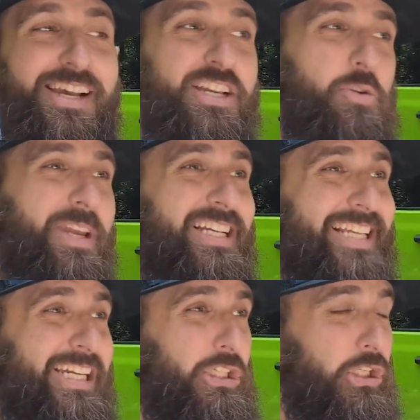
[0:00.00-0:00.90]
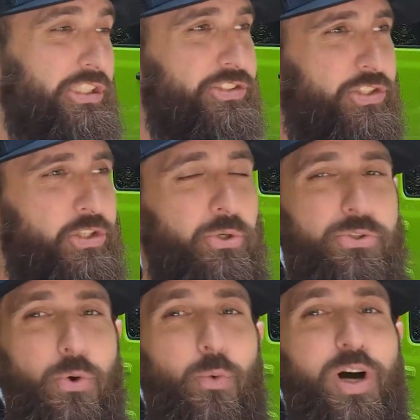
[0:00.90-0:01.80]
So because I couldn't
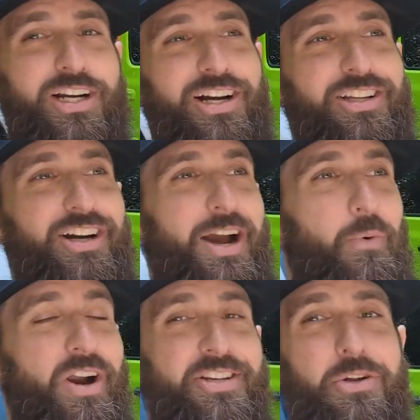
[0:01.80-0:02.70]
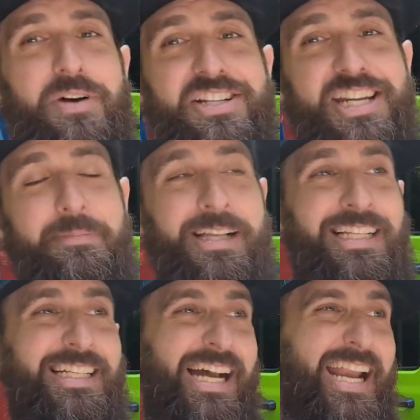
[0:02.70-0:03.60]
choose what color I wanted to do my Jeep,
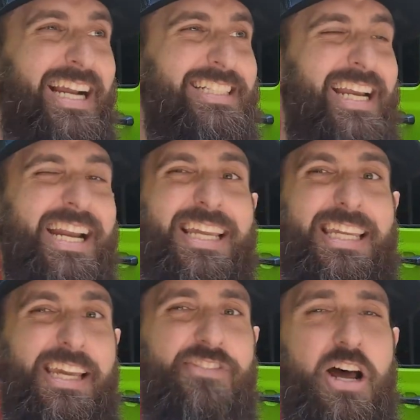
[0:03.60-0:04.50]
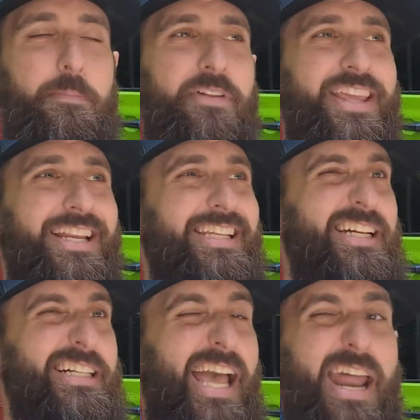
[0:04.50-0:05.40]
I'd actually kind of given up on the
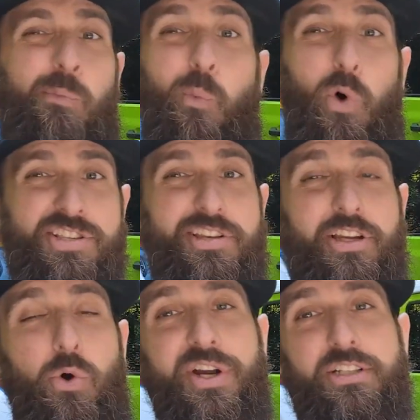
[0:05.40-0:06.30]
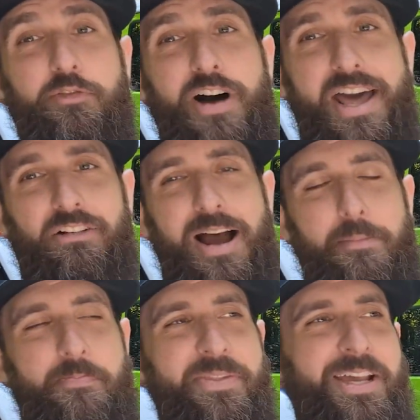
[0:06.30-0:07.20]
idea and wasn't going to vinyl wrap.
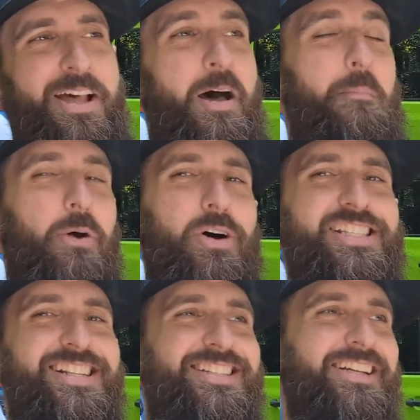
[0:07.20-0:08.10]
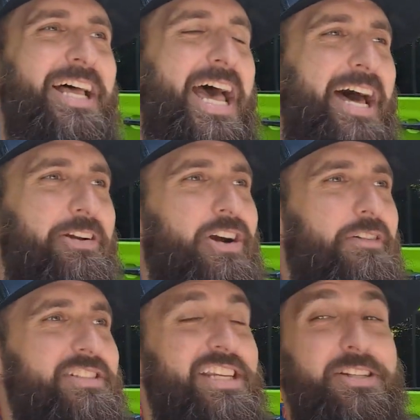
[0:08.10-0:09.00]
But it wasn't until I had a
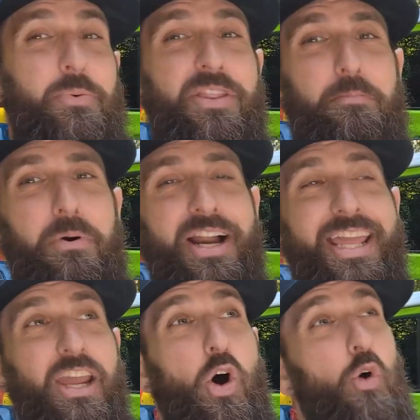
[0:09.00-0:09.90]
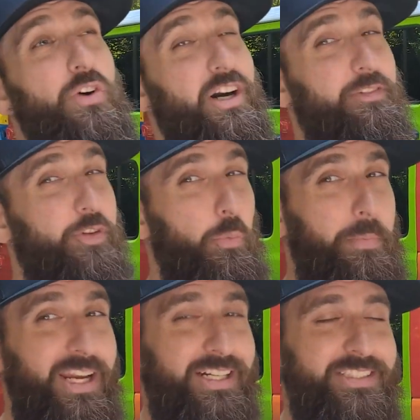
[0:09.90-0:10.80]
conversation with a buddy over a few
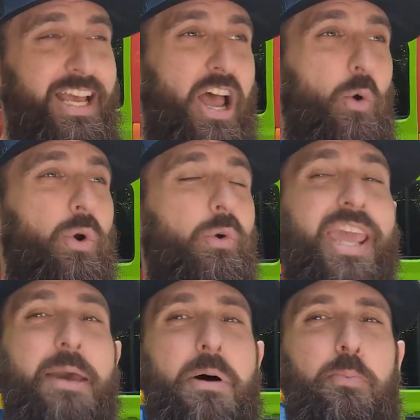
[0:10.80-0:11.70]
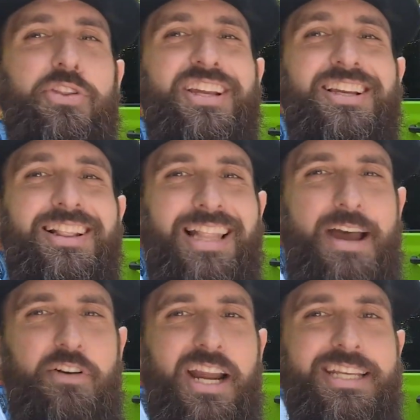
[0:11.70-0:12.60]
beers where we came up with a
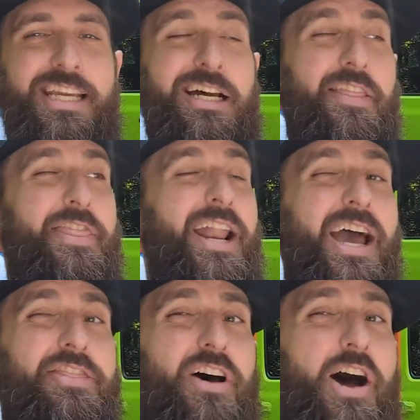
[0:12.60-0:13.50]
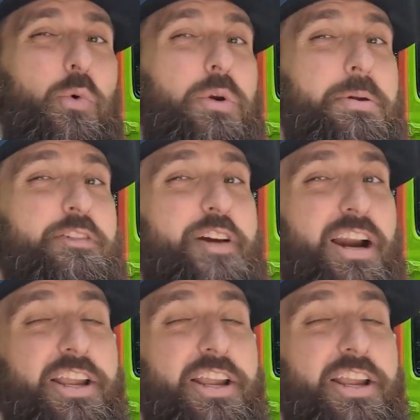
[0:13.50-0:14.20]
clever idea that I thought would be very